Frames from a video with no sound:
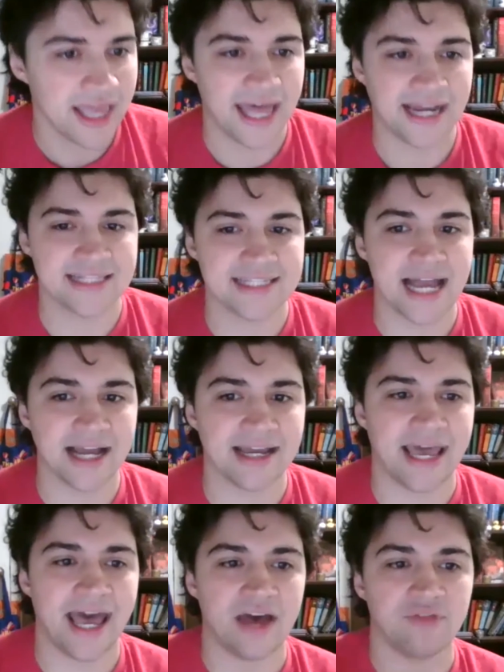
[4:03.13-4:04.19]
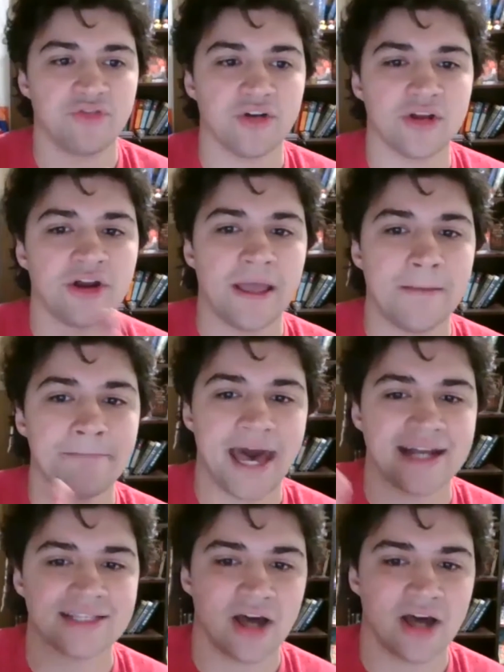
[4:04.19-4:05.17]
and it's not going to have further impact